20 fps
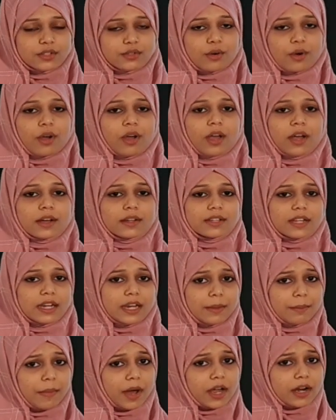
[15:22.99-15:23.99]
So the
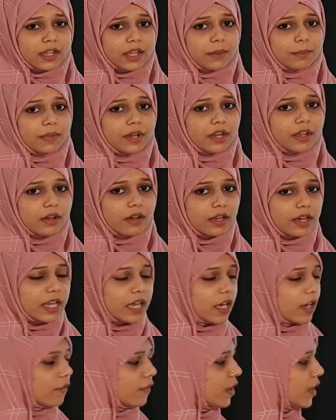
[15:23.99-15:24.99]
remarkable
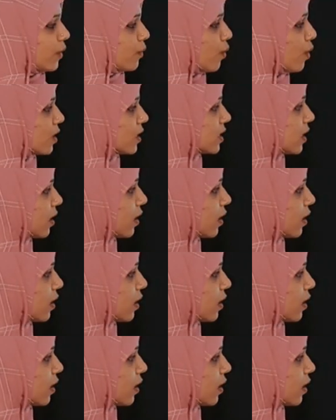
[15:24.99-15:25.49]
recovery was